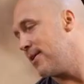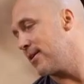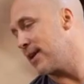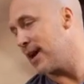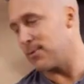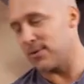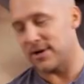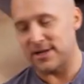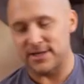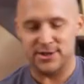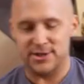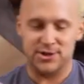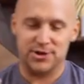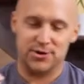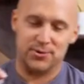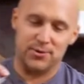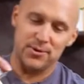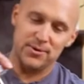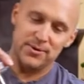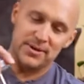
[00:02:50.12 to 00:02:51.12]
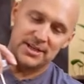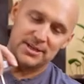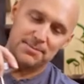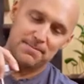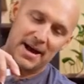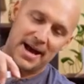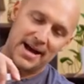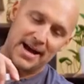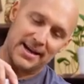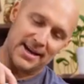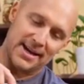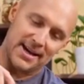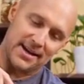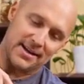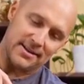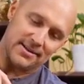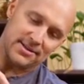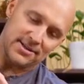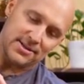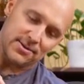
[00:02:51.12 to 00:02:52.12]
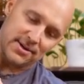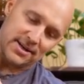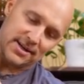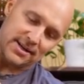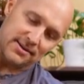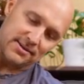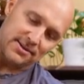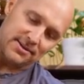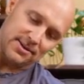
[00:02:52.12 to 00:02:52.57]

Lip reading: okay, we're gonna screw this back in. So we're gonna